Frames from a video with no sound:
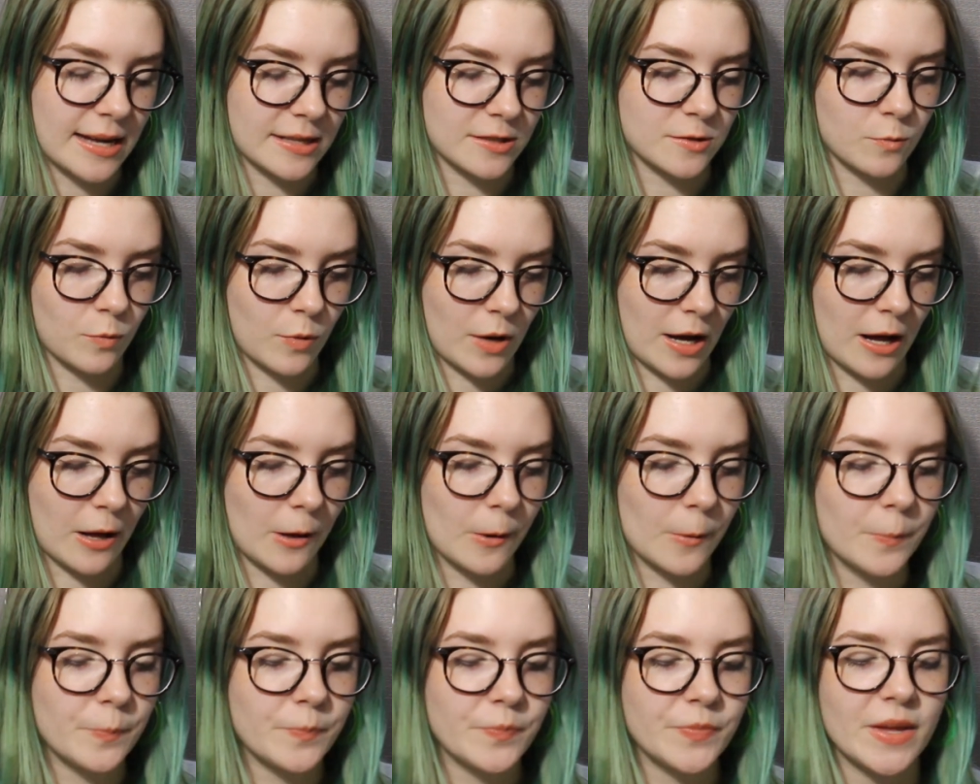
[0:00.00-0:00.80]
as
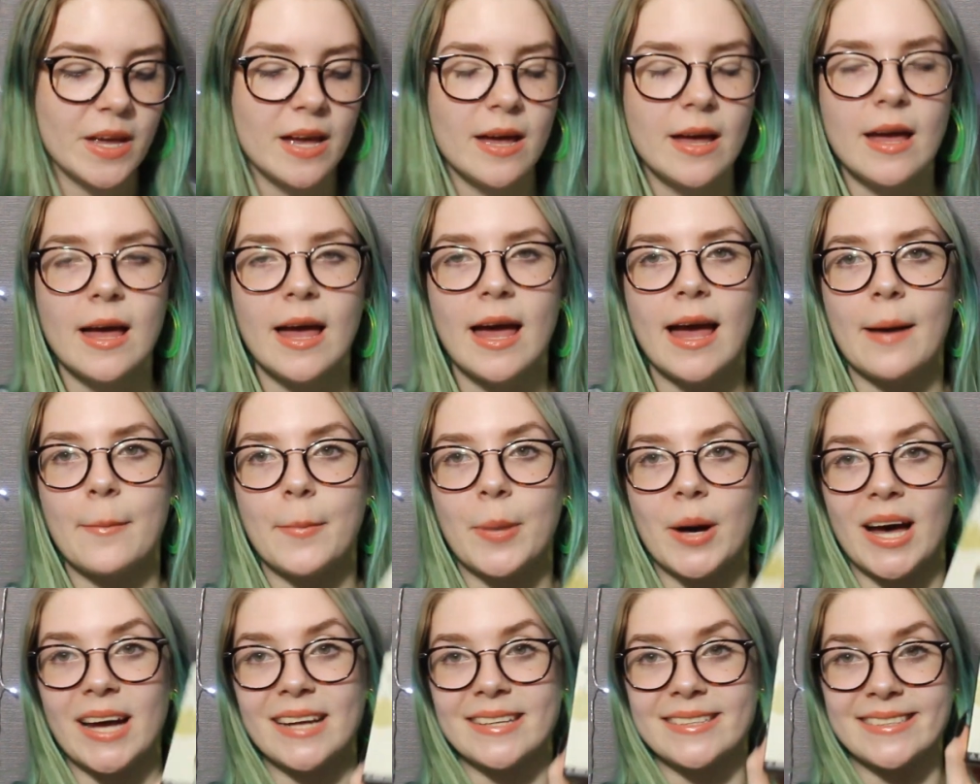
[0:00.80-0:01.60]
well
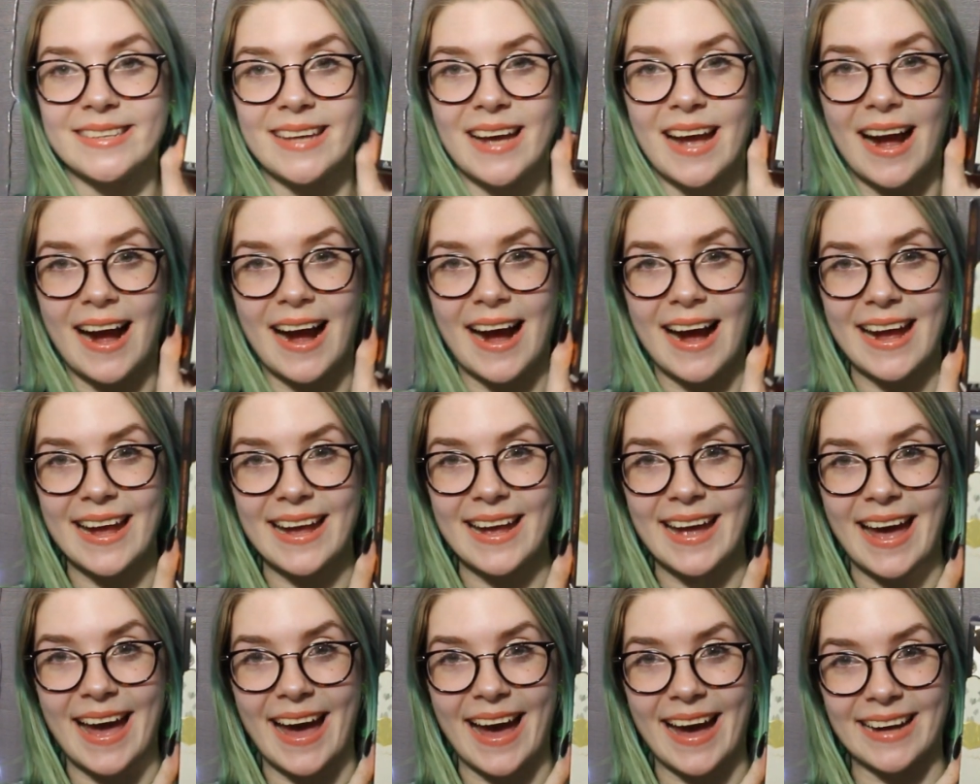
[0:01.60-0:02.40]
but I
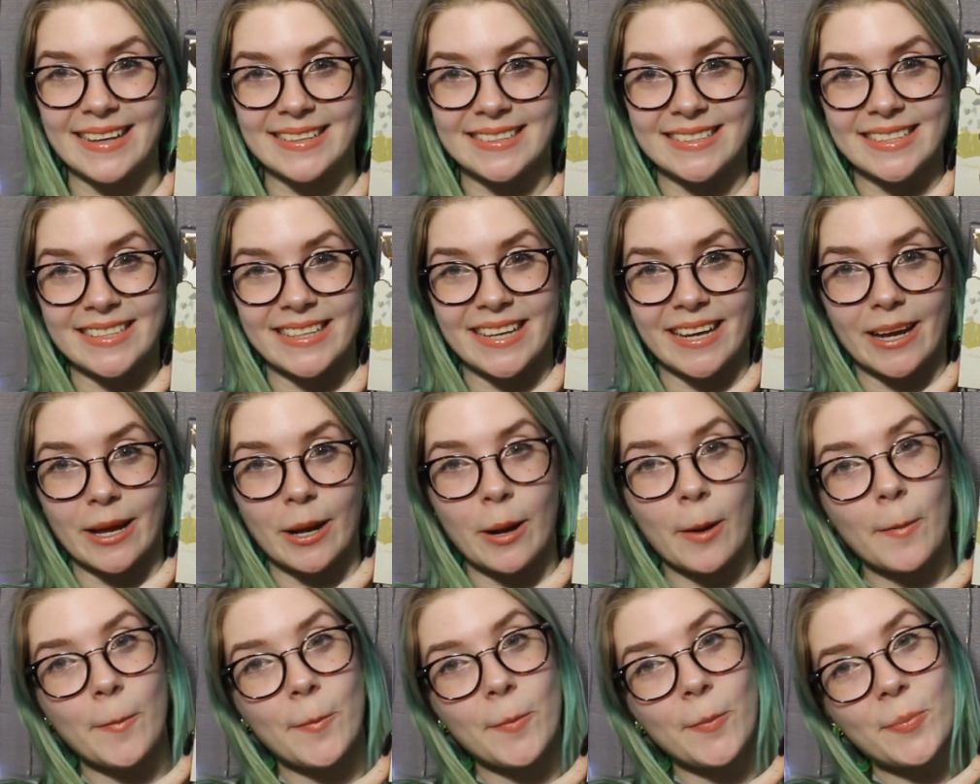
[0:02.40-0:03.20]
had to
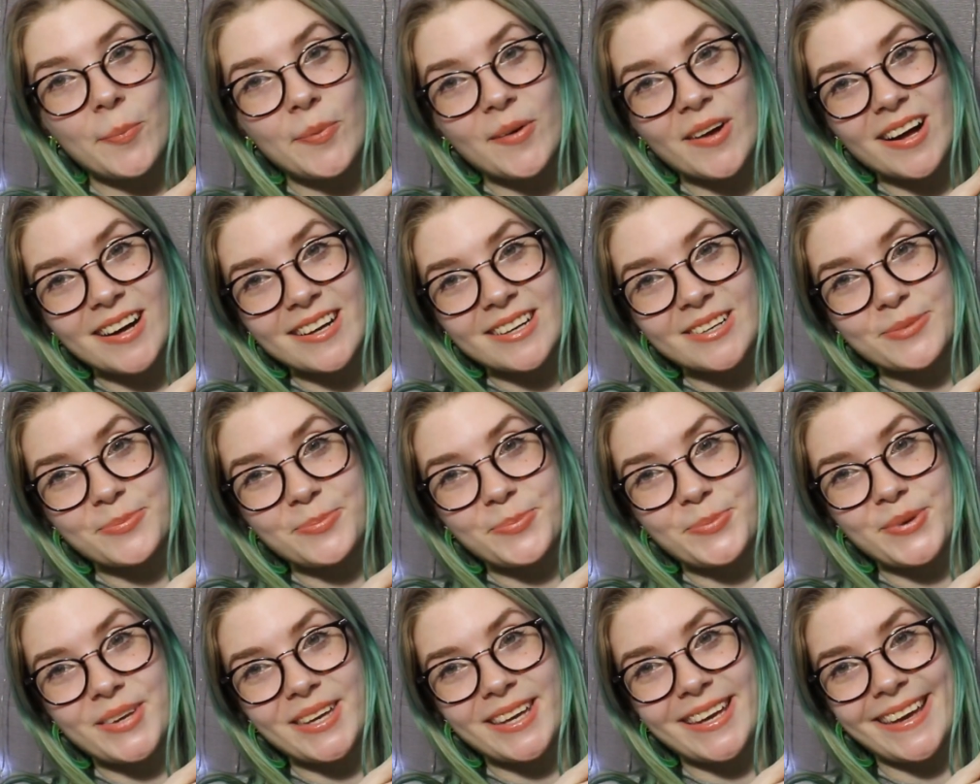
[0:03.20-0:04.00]
get
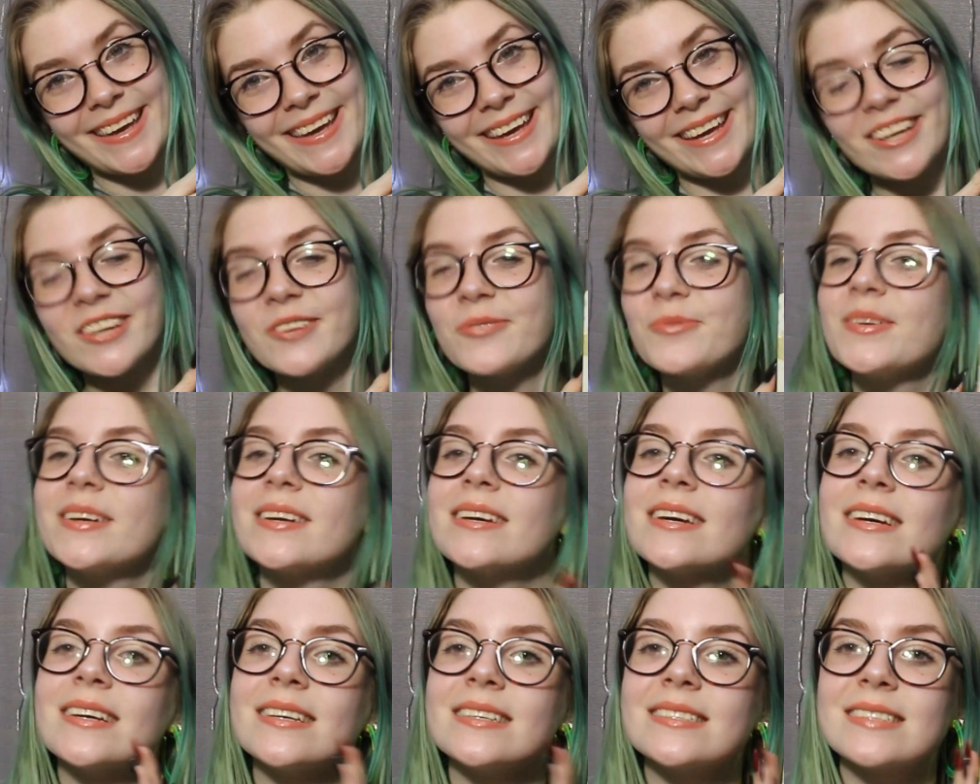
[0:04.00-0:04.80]
Buckbeak
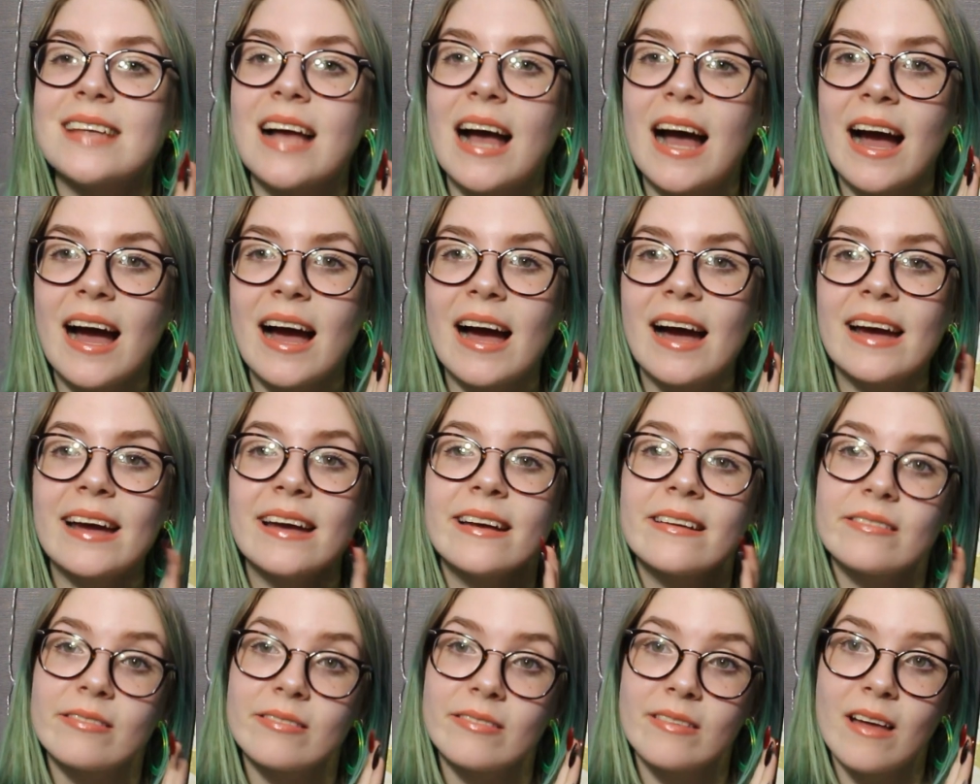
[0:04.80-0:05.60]
because
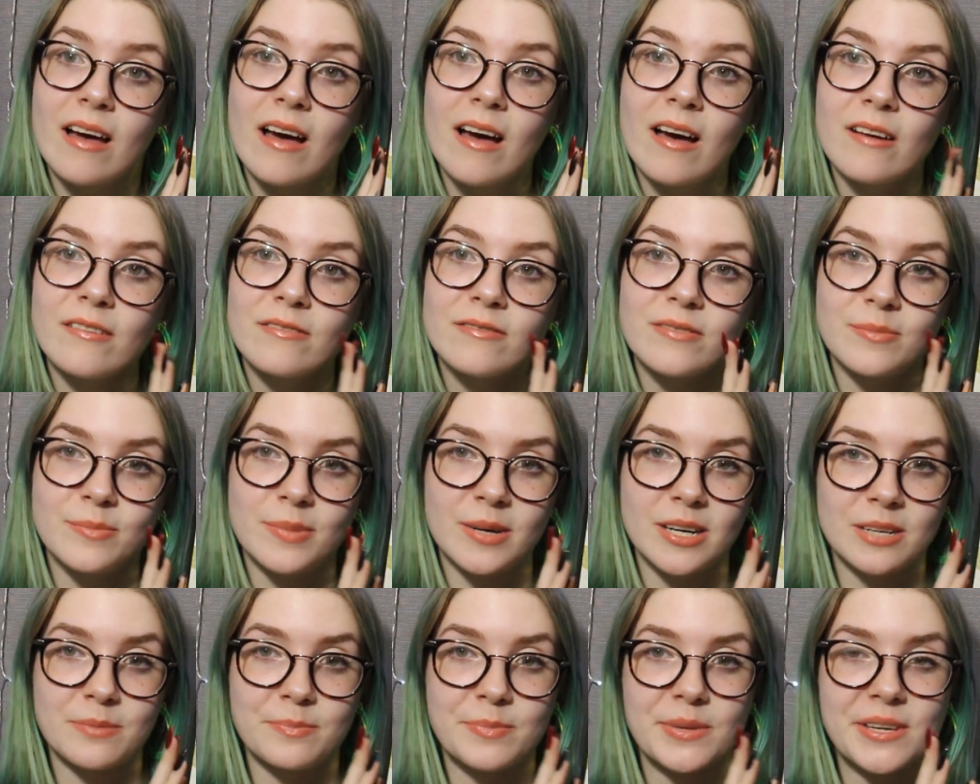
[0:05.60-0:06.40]
I love
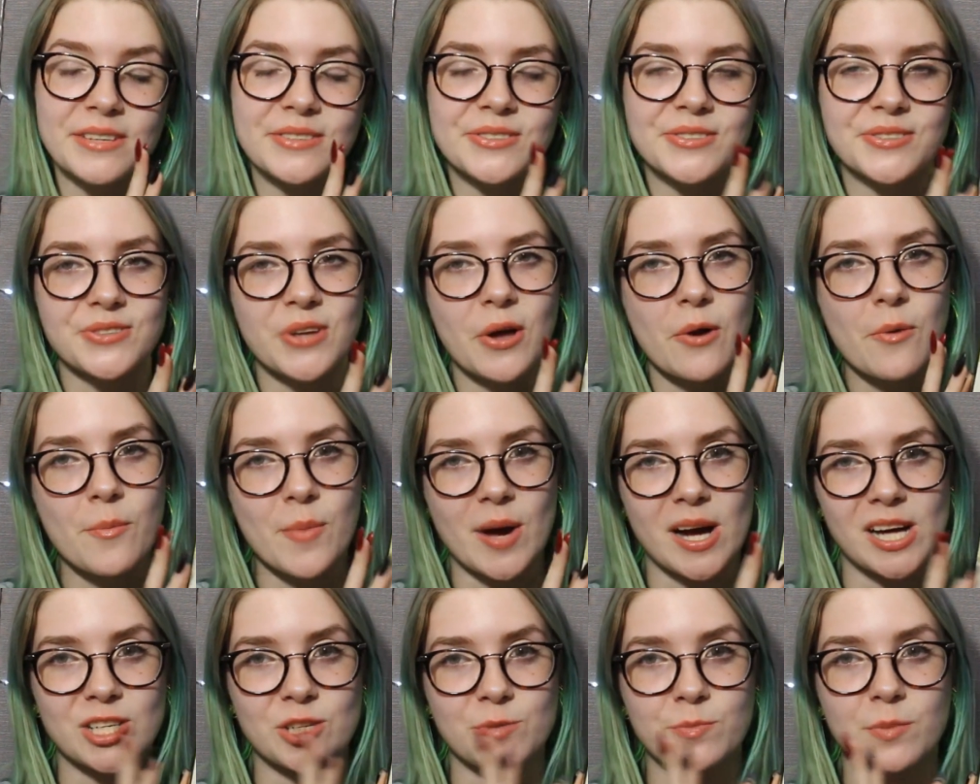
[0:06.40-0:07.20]
Buckbeak so
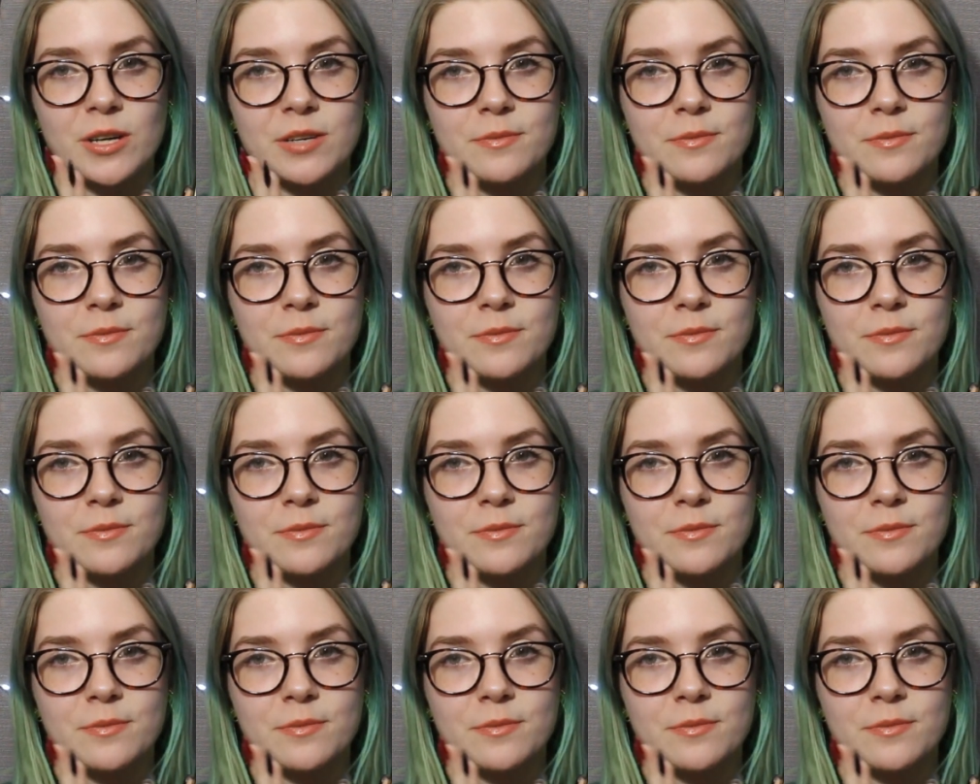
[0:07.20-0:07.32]
much.